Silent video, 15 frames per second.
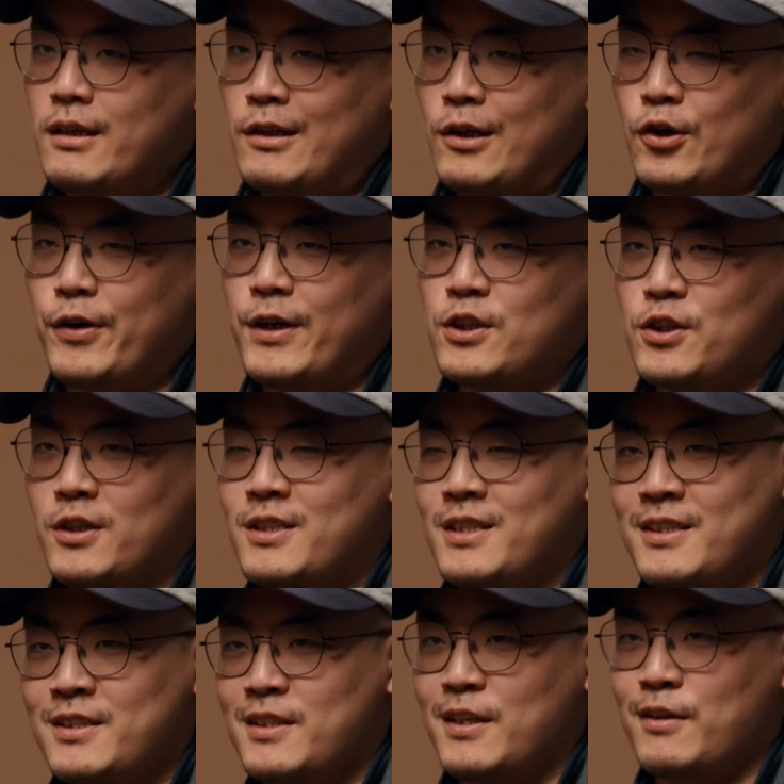The Korean church
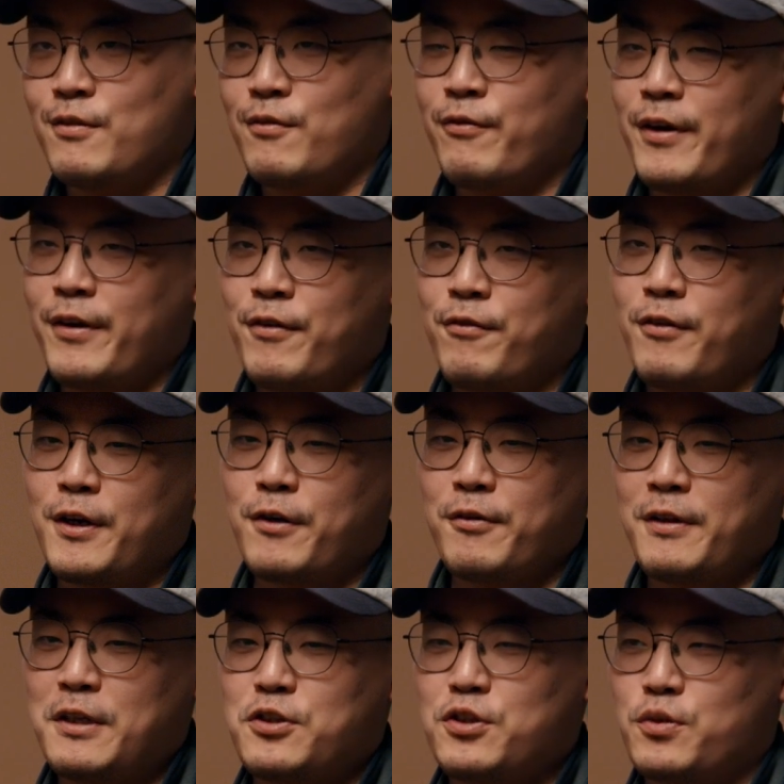has a very funny
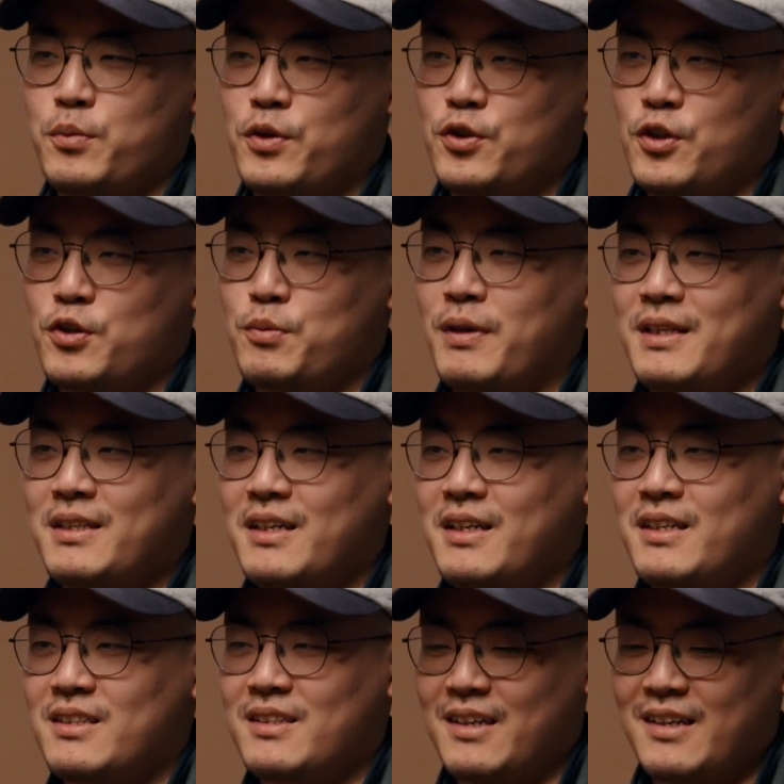relationship with church planting.
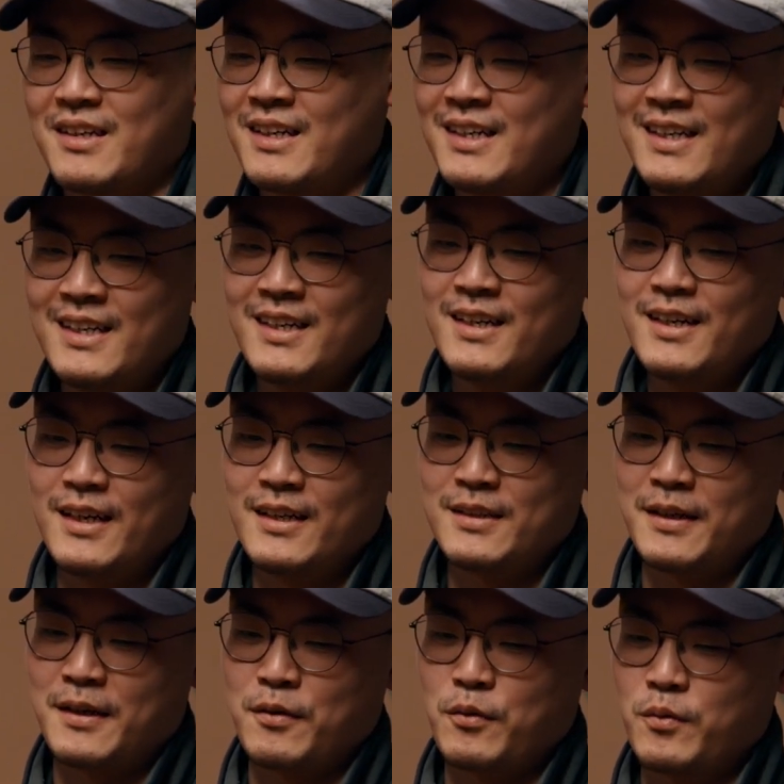It's like
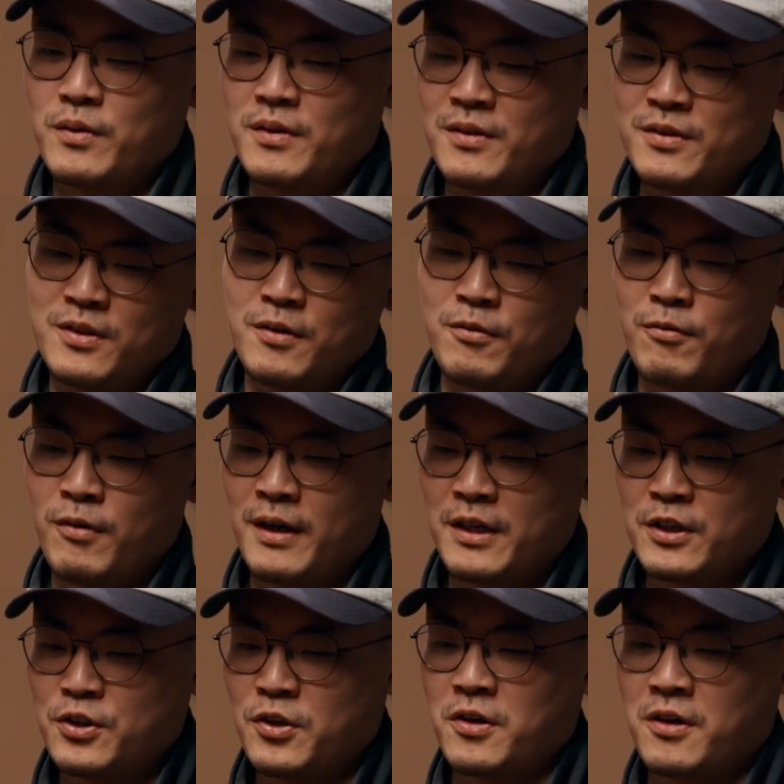there's a
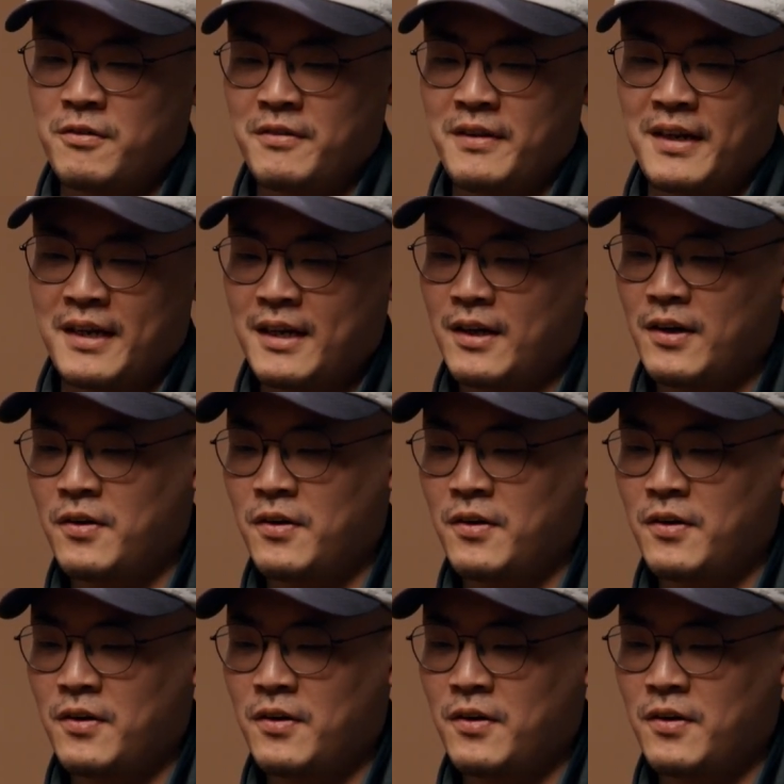running joke of like,